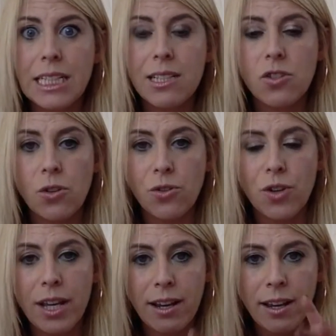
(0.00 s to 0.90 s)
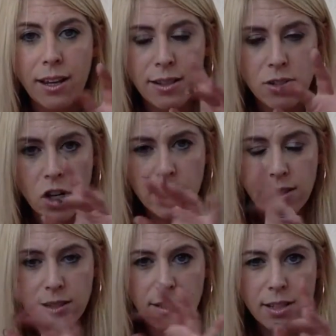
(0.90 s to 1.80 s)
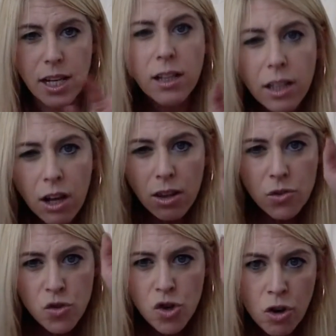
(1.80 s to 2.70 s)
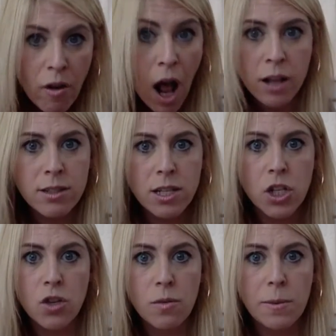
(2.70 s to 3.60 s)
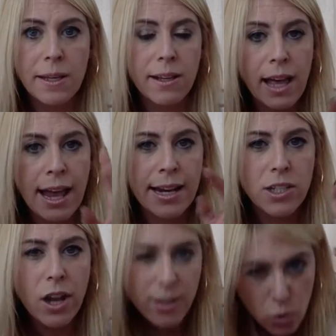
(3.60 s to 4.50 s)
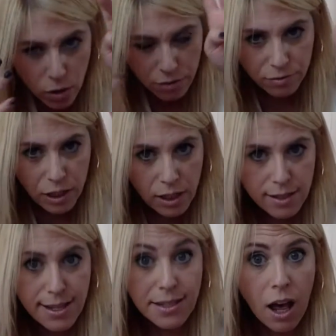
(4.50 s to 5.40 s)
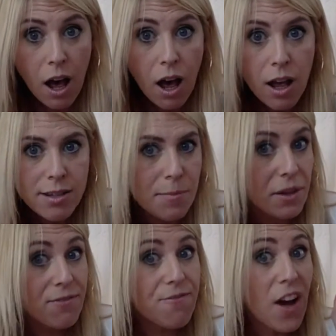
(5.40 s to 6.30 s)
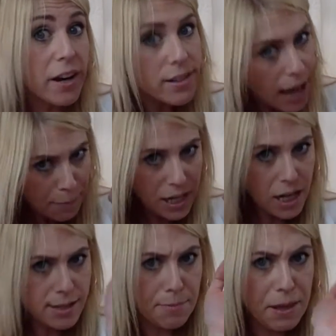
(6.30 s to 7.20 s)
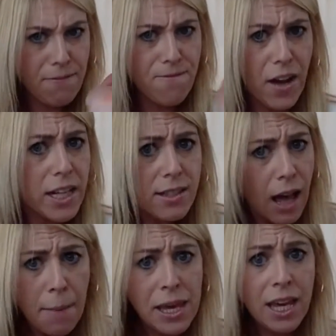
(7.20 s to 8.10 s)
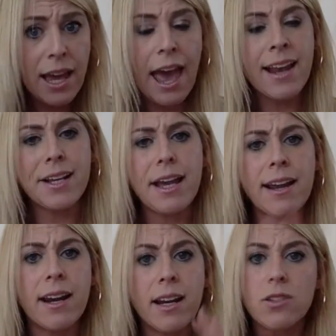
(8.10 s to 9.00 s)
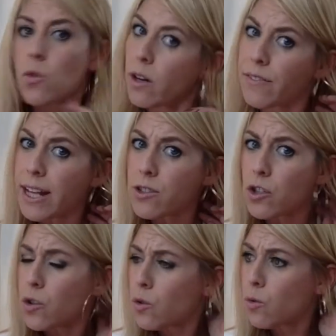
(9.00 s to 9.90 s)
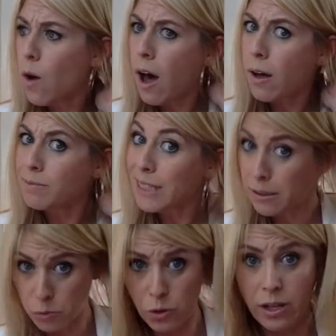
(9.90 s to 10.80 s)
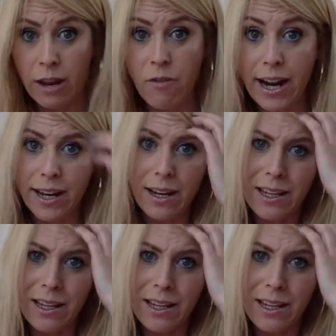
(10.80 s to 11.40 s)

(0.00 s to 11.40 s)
So it, it starts tingling all those neurons in you, and it, it sort of says, oh, something fun is happening, something fun is coming, and it, and it sort of gets you um, in the mood and ready.